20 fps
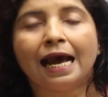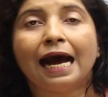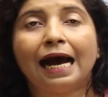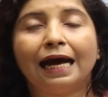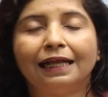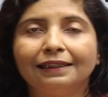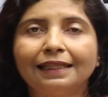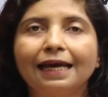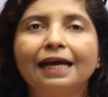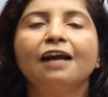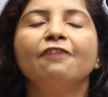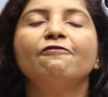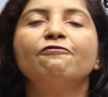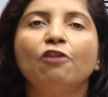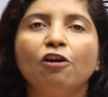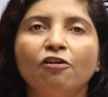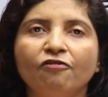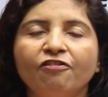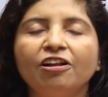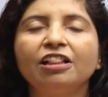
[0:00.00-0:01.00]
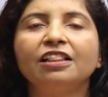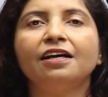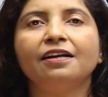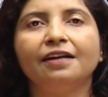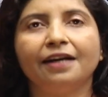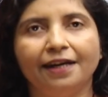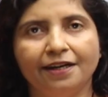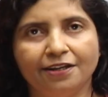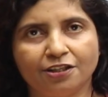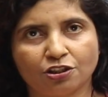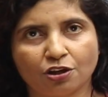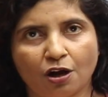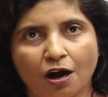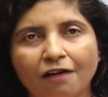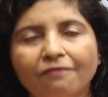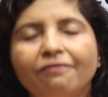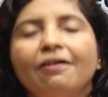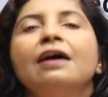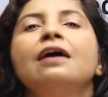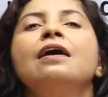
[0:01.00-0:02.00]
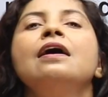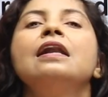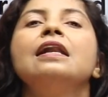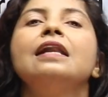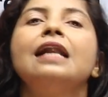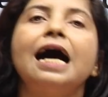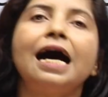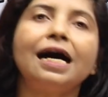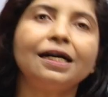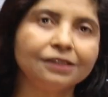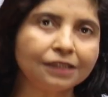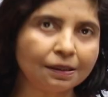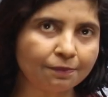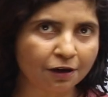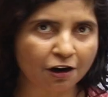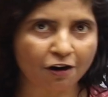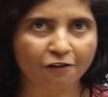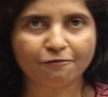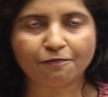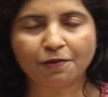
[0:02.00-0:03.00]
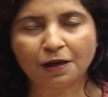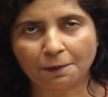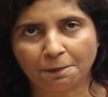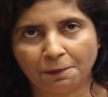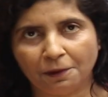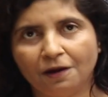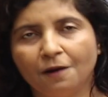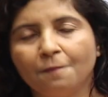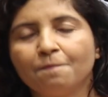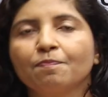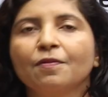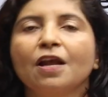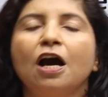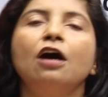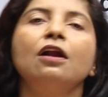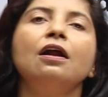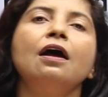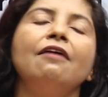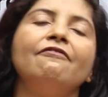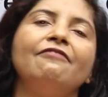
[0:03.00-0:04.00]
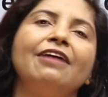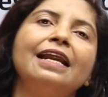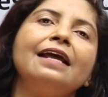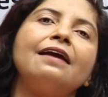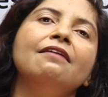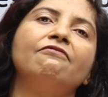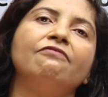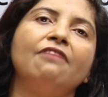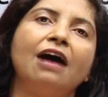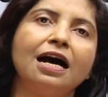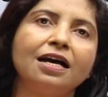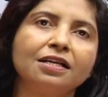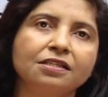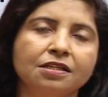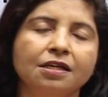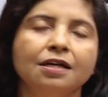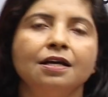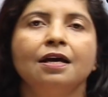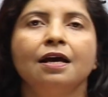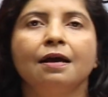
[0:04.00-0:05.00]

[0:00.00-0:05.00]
and they can fulfill the needs of large number of people or a very vast